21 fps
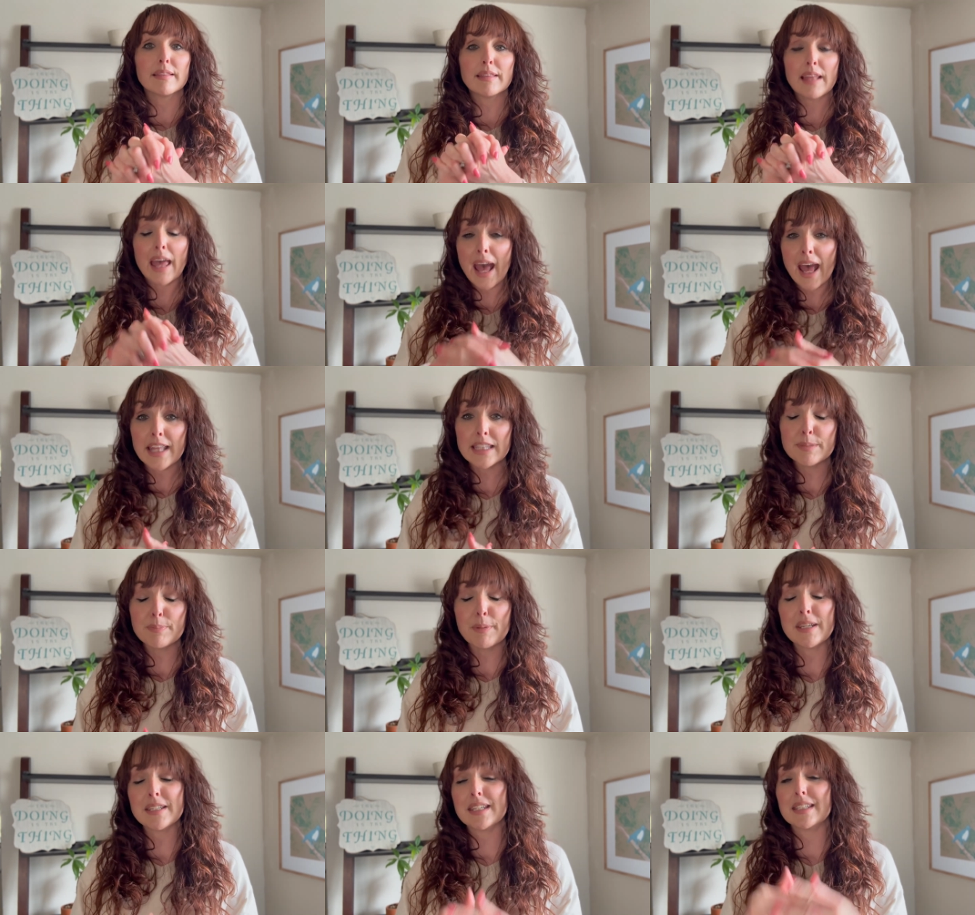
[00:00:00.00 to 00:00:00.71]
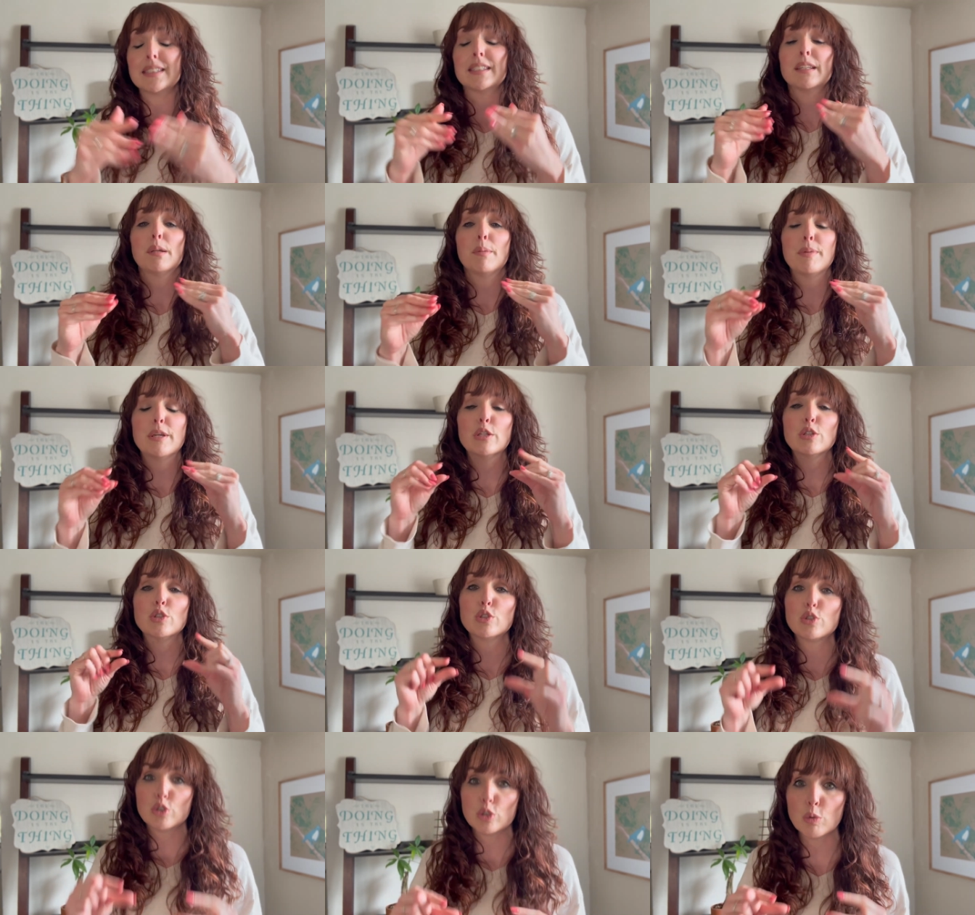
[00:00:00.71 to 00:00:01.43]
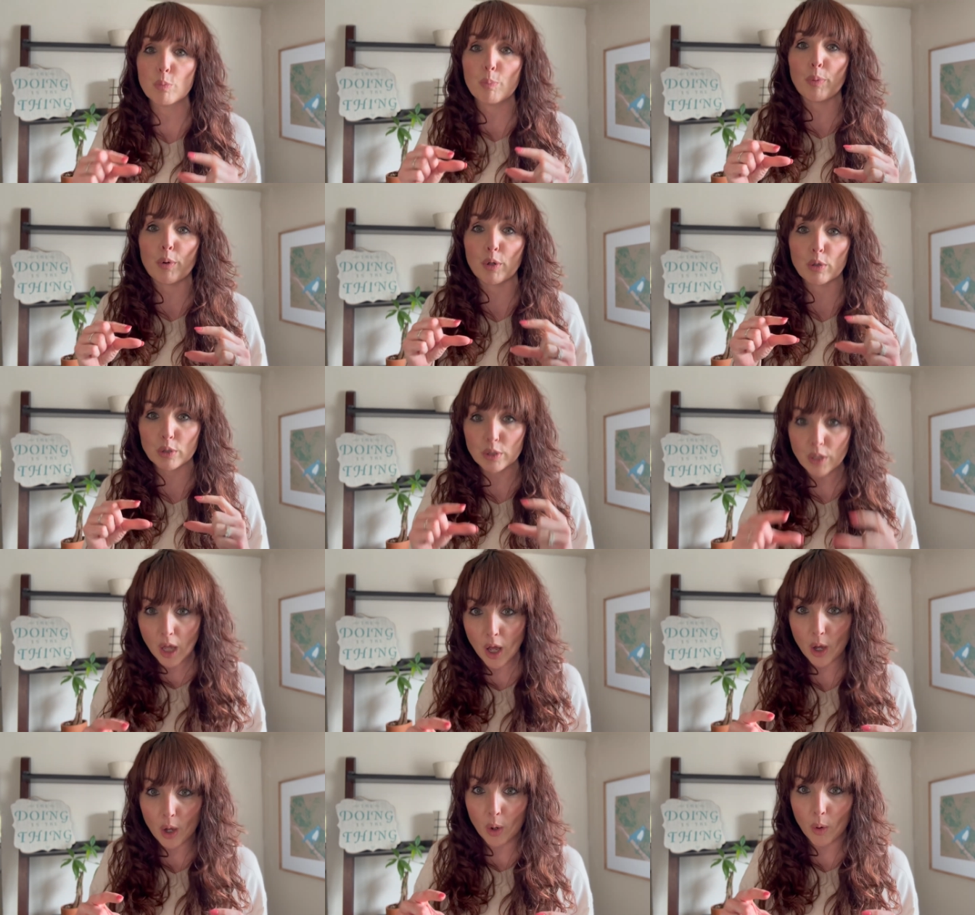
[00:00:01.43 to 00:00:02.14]
ad spend is going to be super
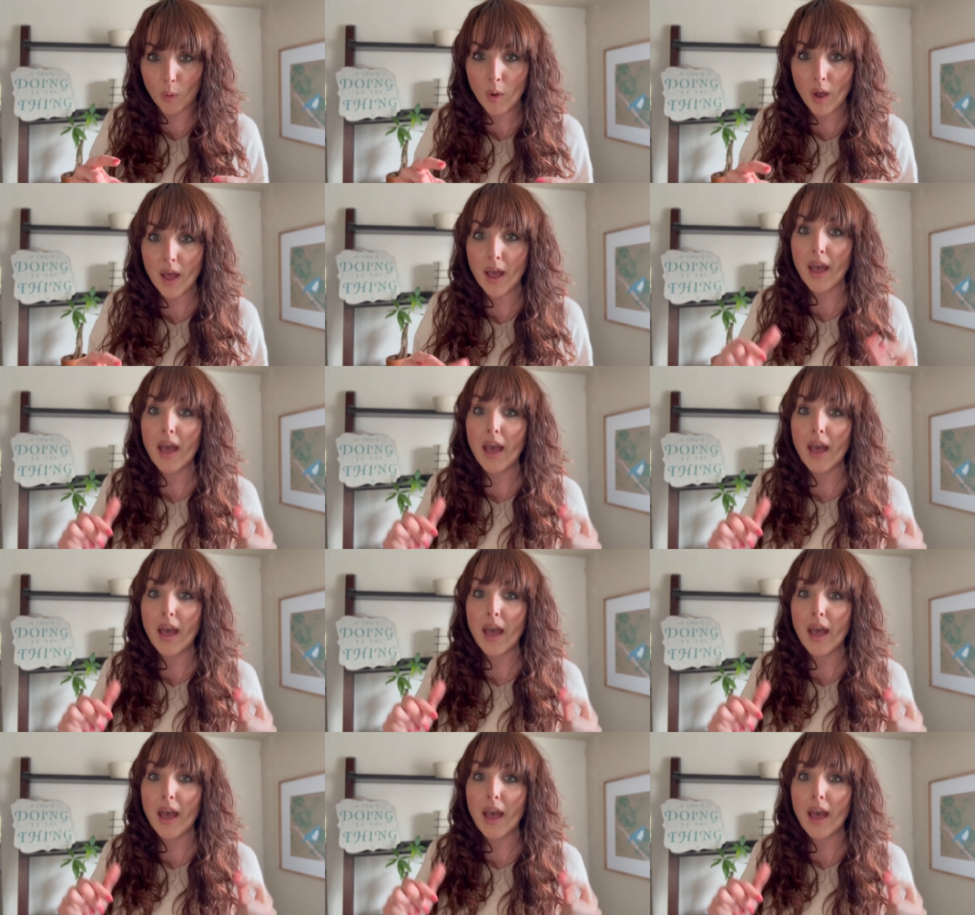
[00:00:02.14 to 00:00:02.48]
low,